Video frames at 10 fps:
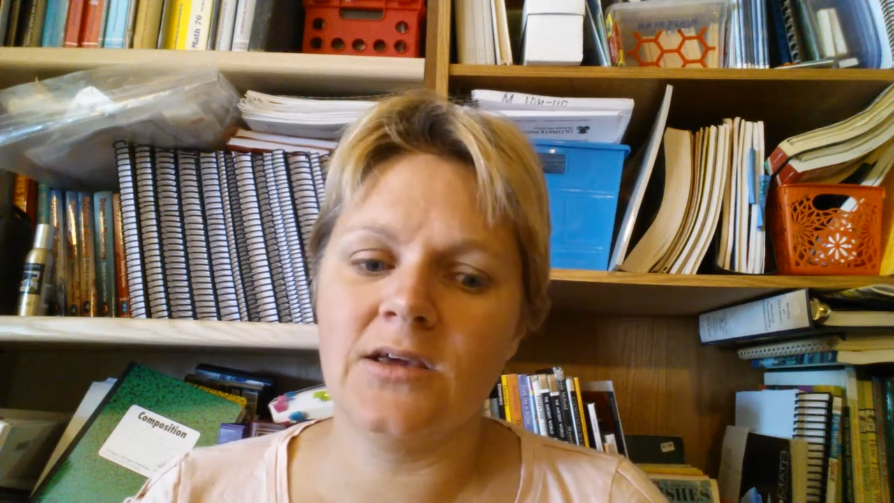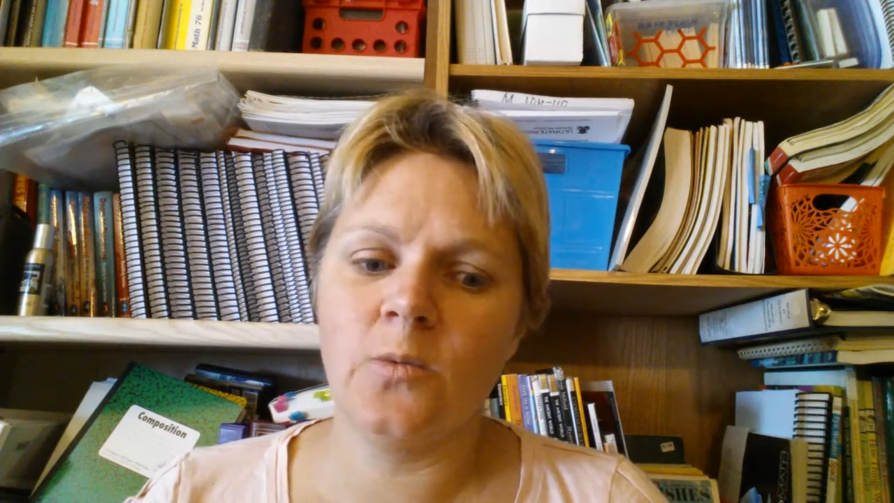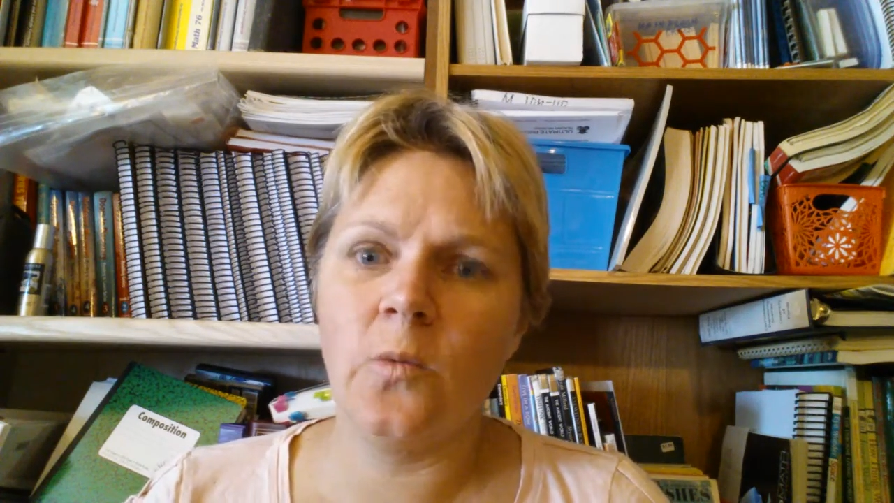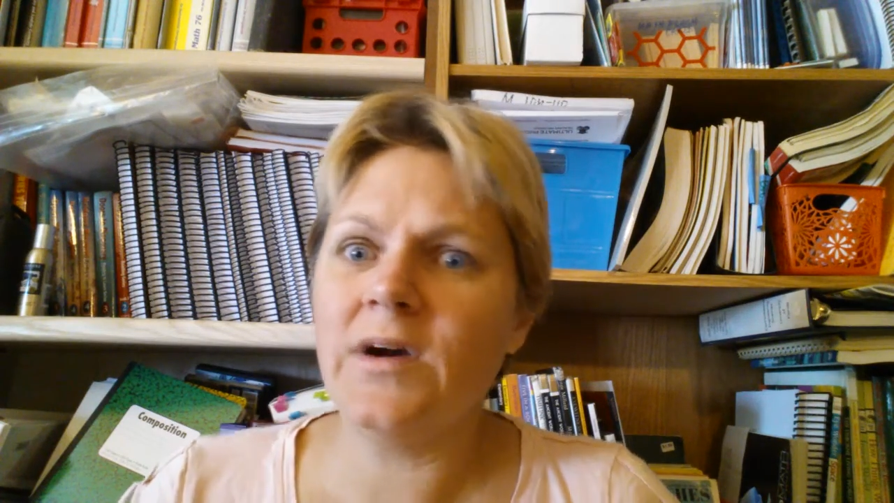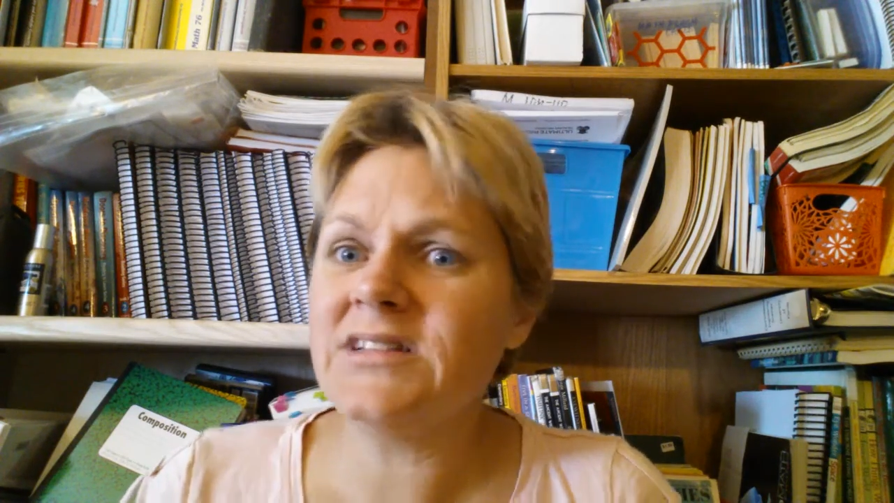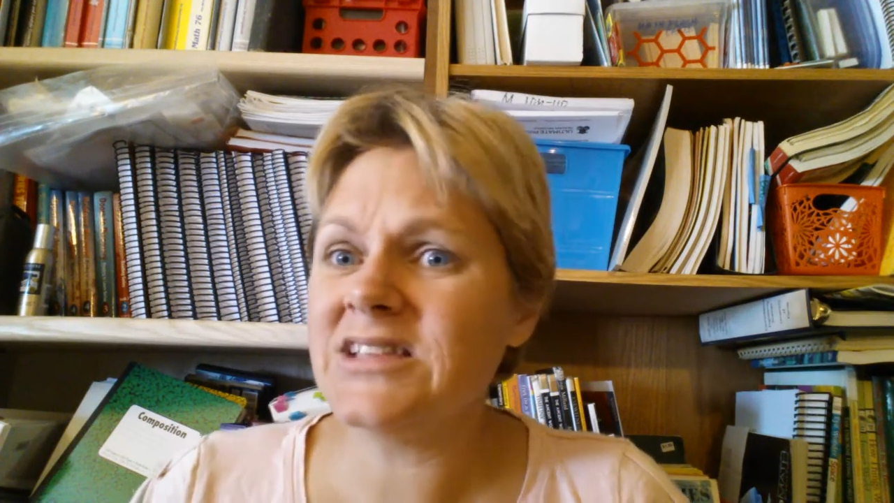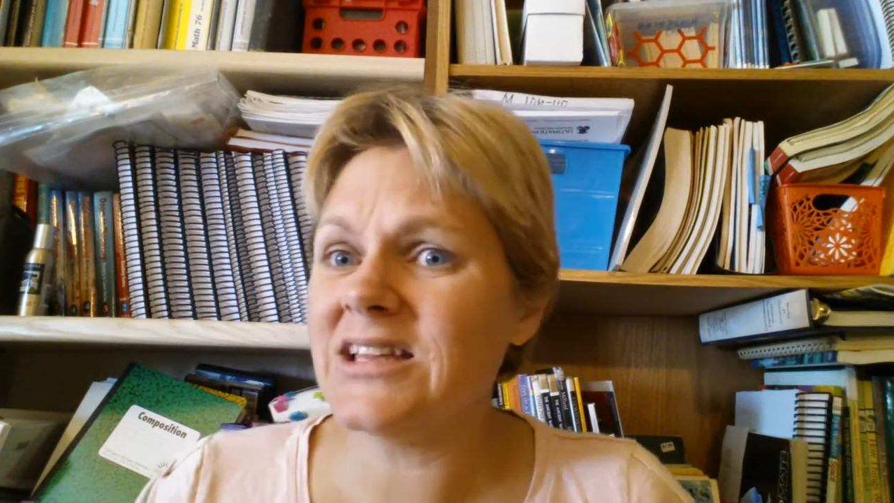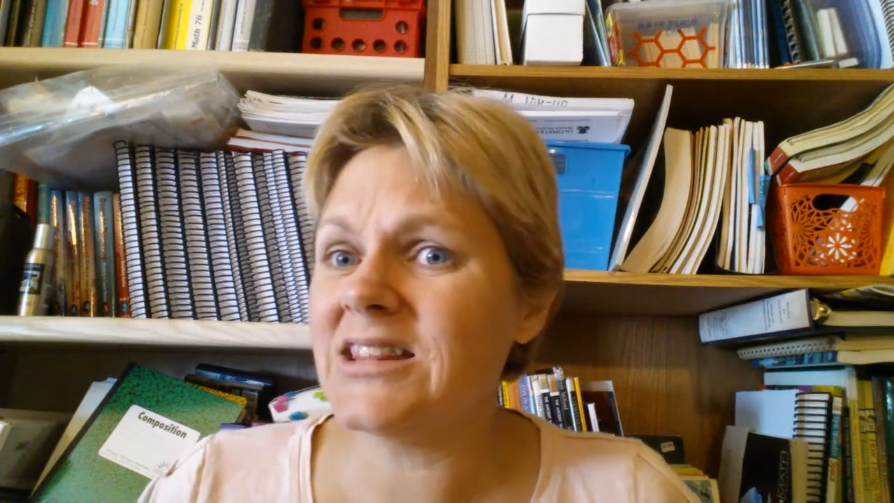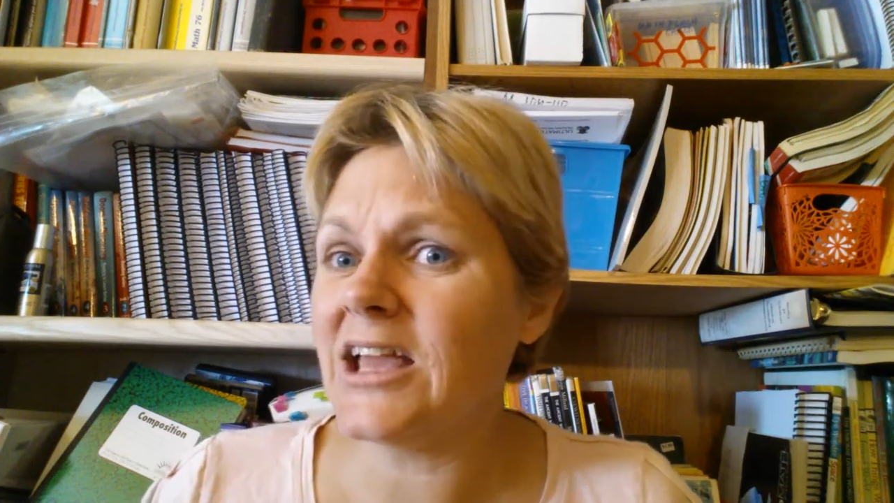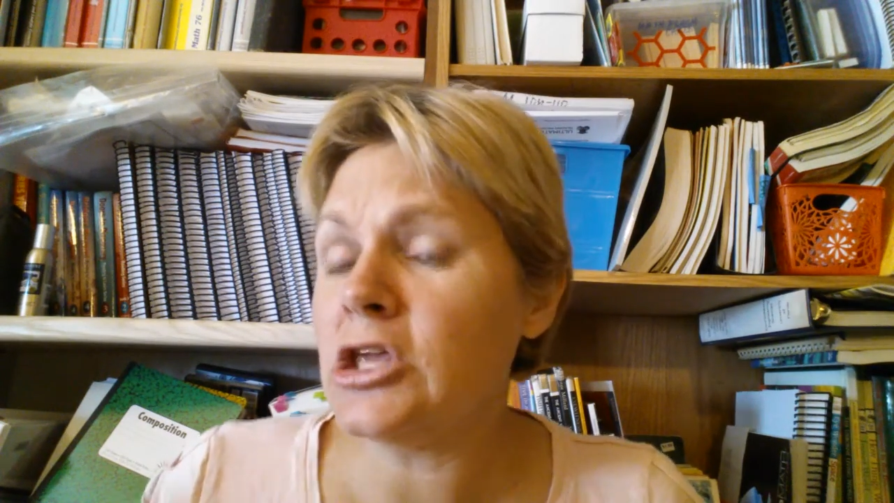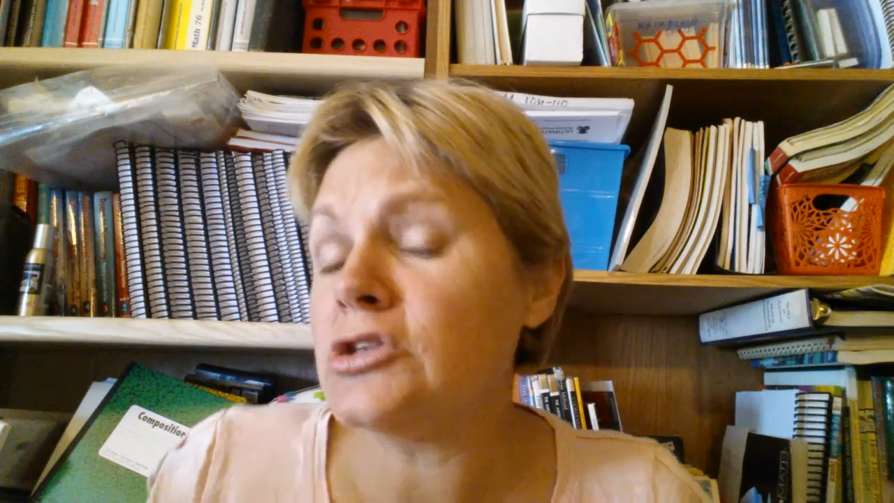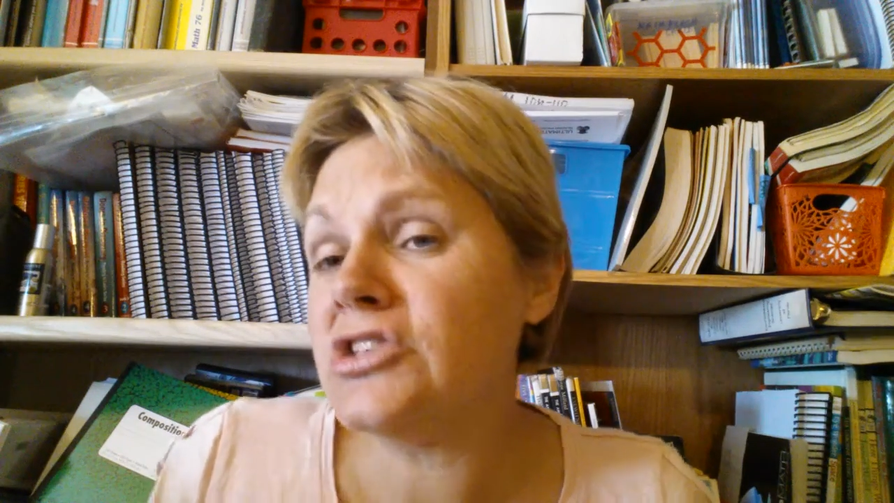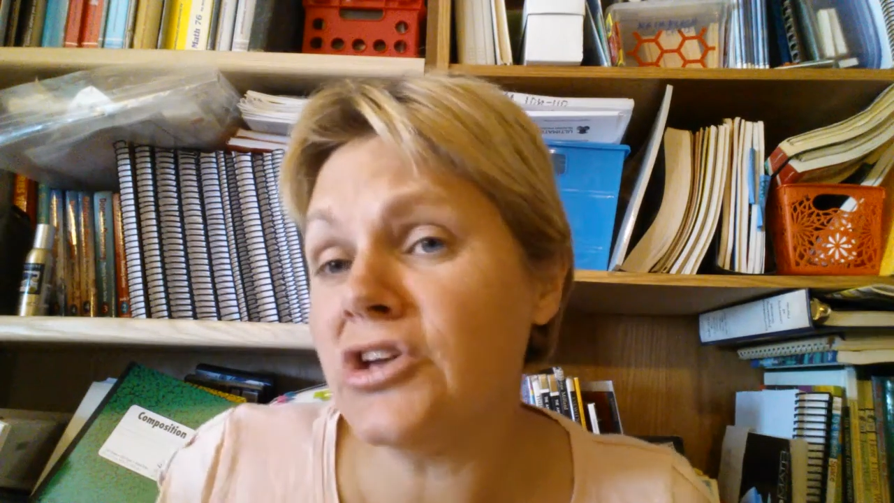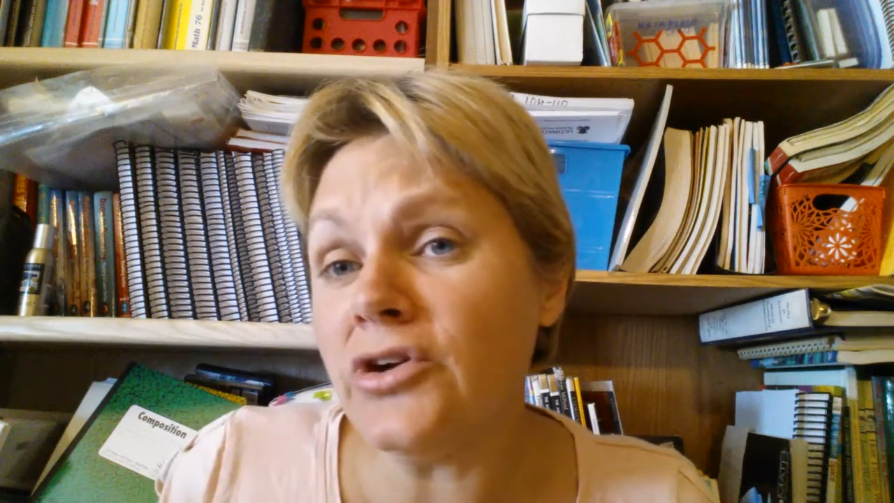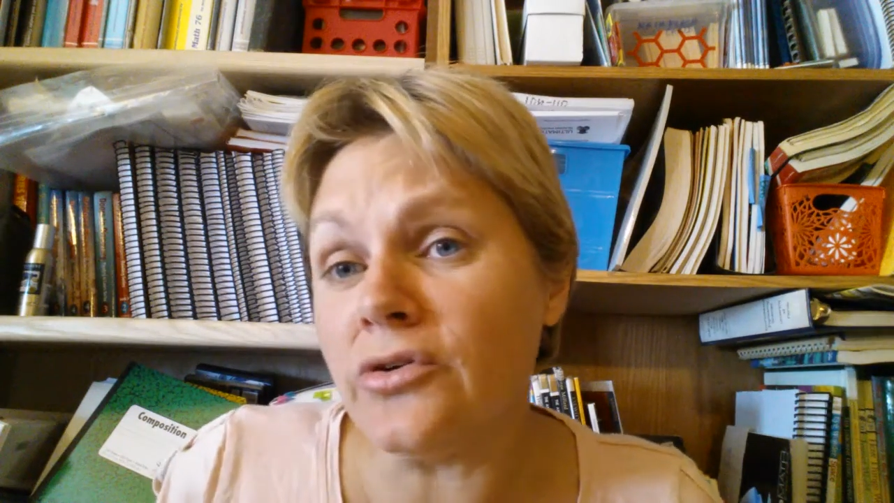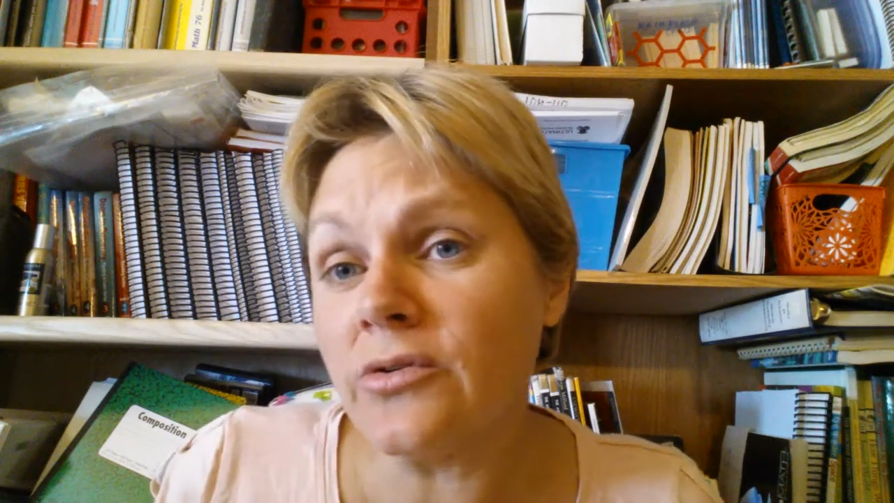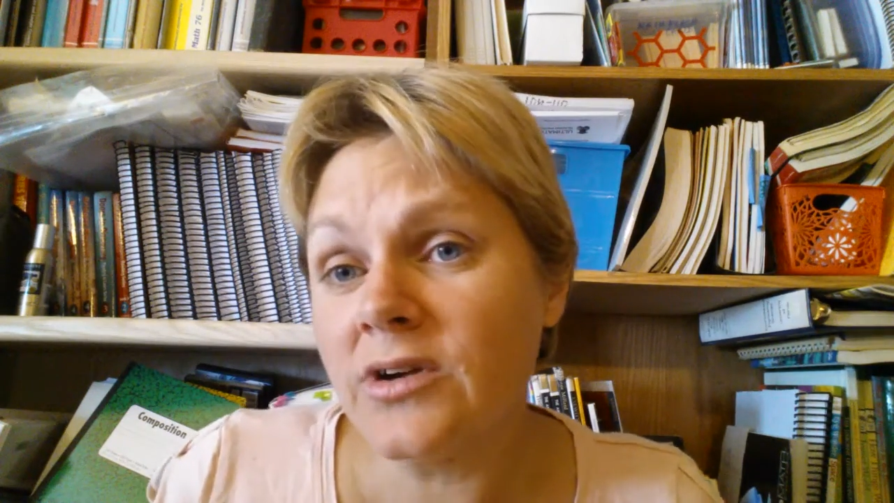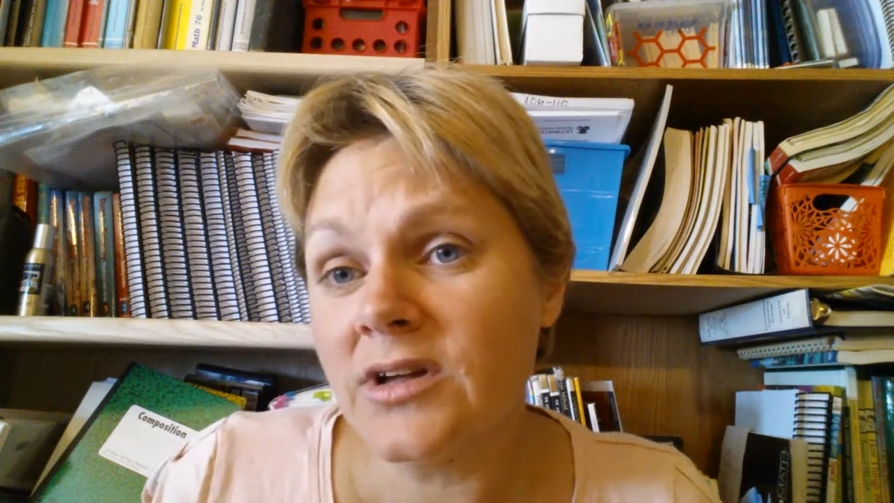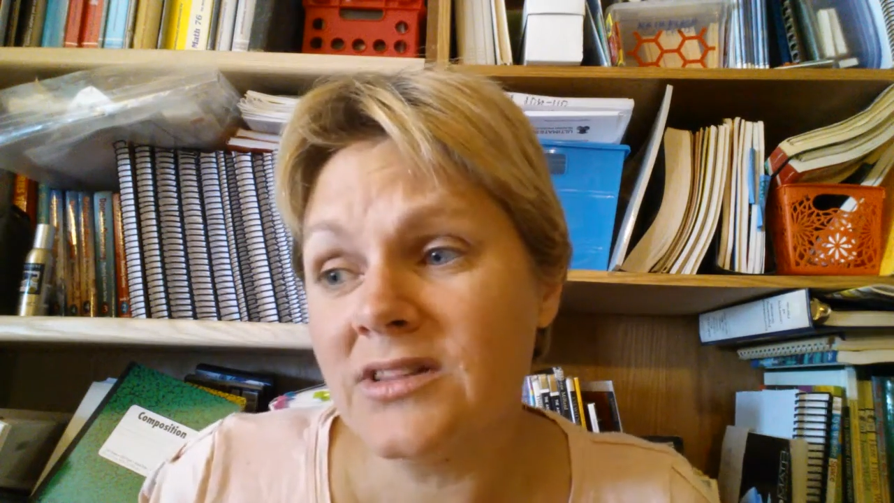what is it that you do